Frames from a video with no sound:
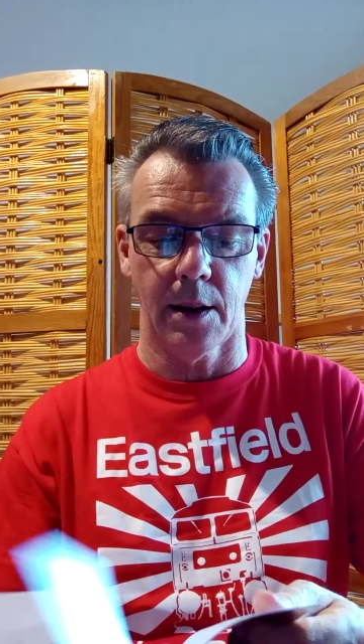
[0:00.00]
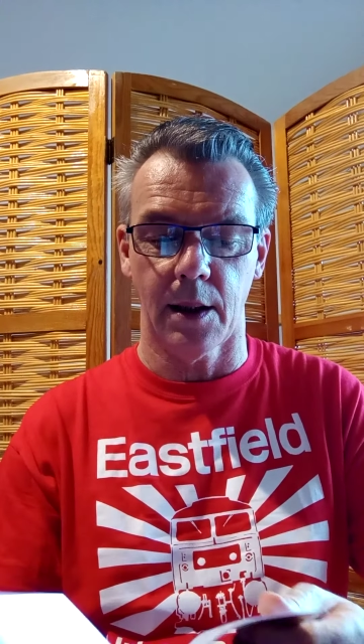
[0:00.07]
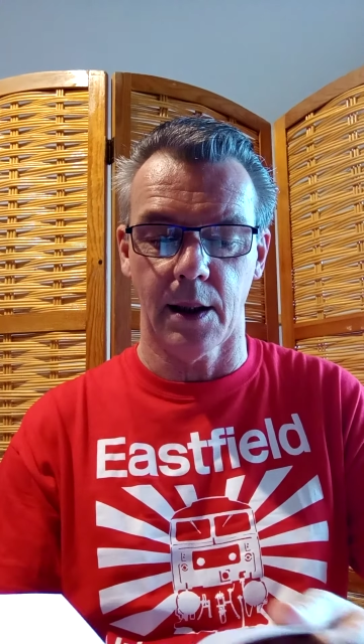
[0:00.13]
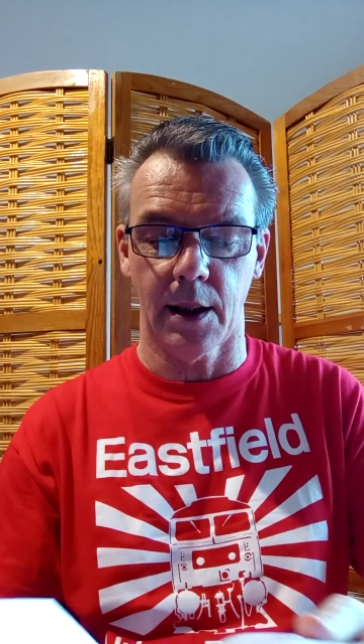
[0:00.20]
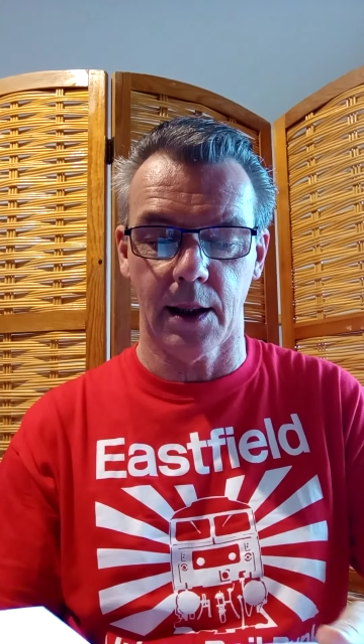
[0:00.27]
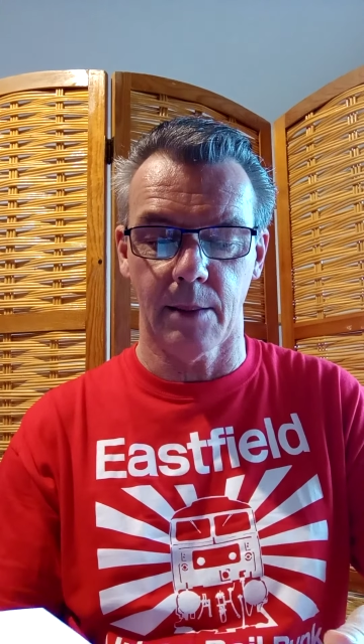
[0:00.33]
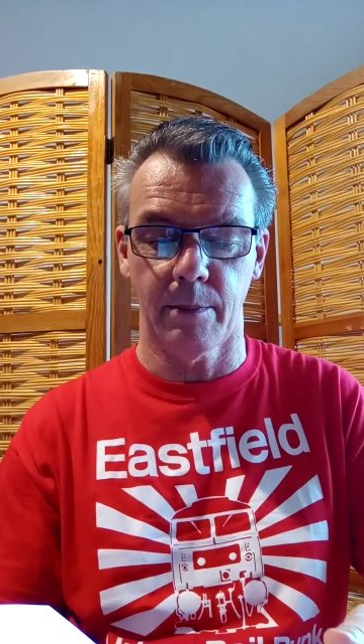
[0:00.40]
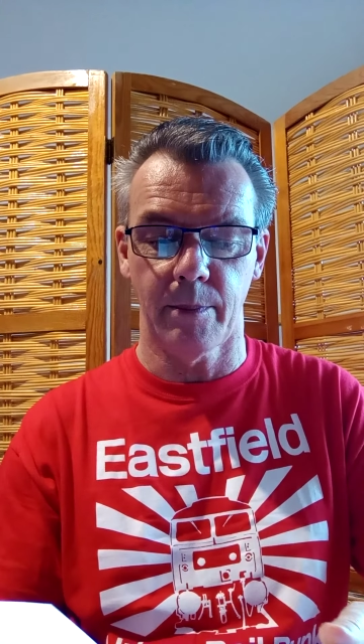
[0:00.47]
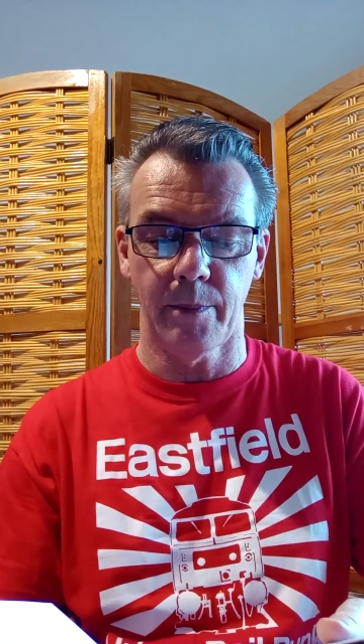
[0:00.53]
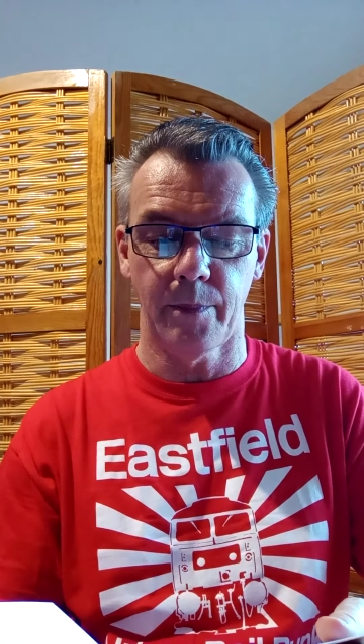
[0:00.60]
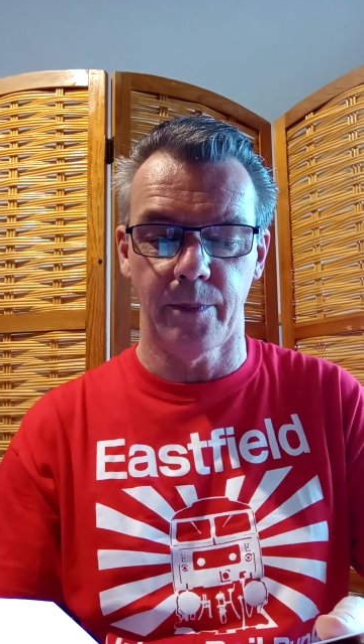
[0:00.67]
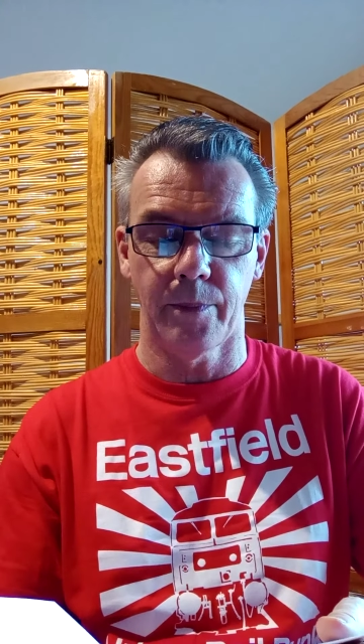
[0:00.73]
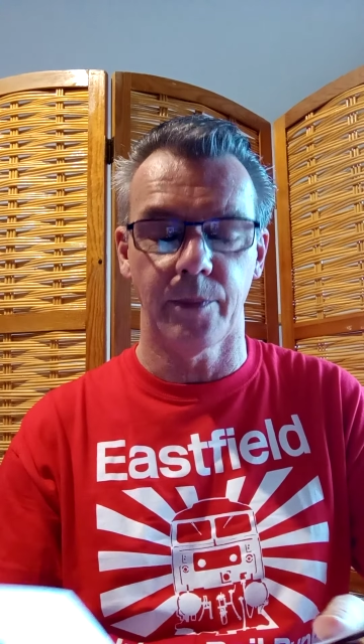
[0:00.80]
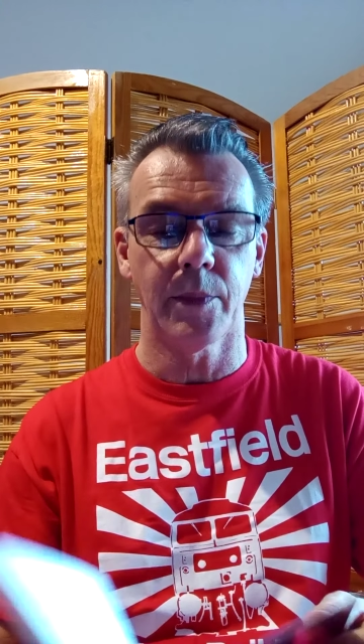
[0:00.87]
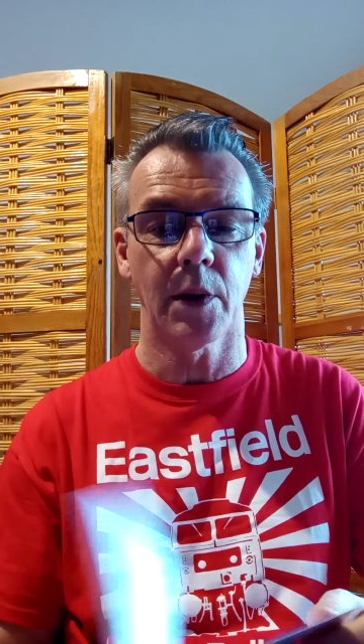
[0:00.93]
um,
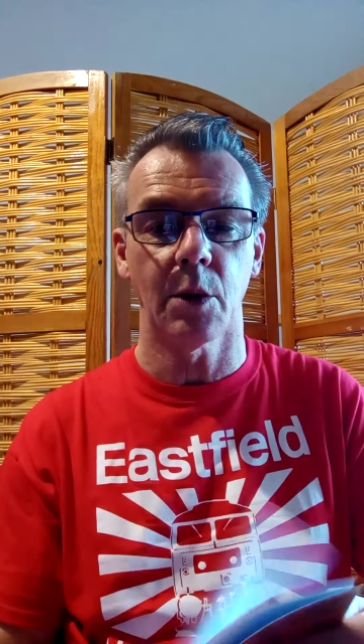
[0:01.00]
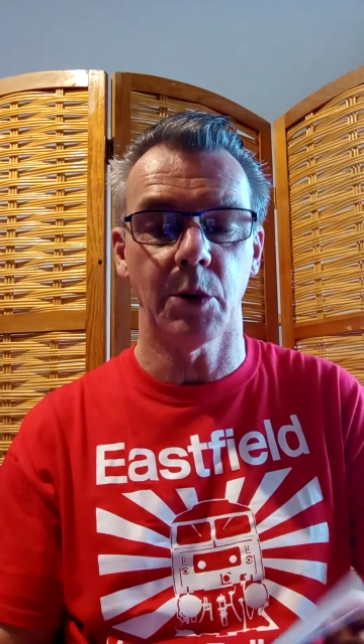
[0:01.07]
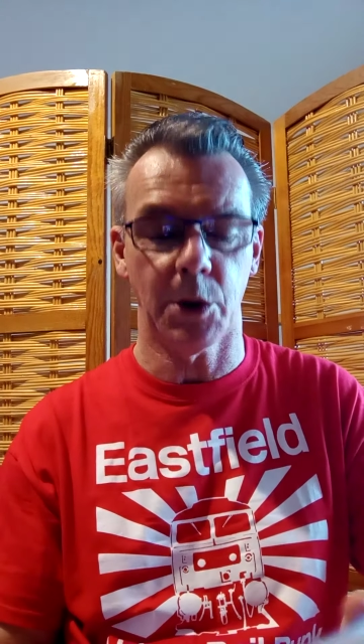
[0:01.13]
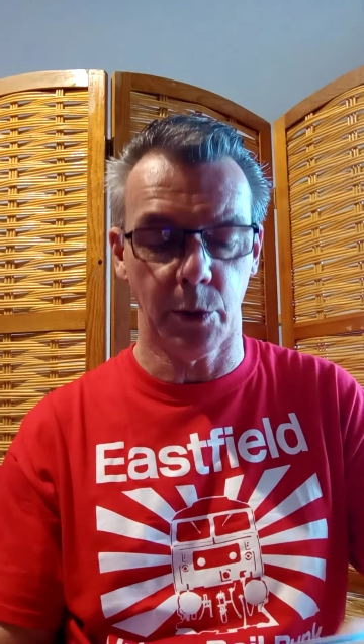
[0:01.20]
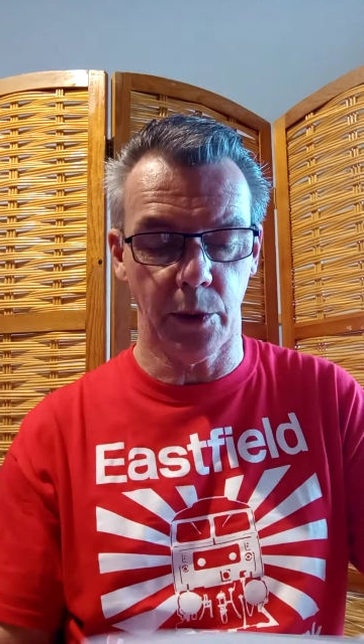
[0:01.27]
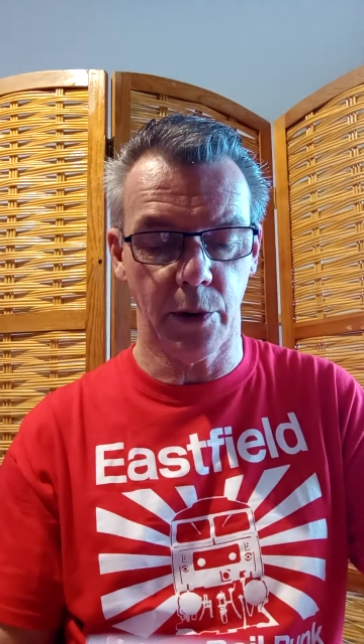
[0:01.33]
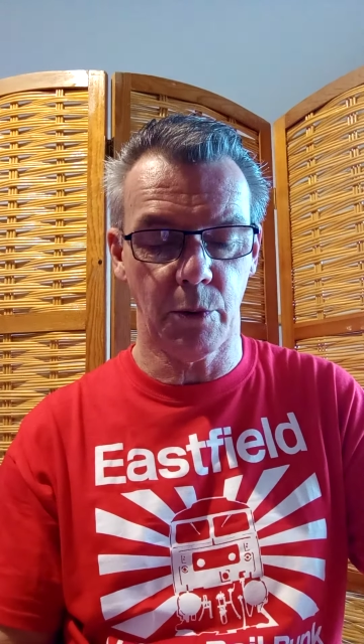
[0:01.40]
which was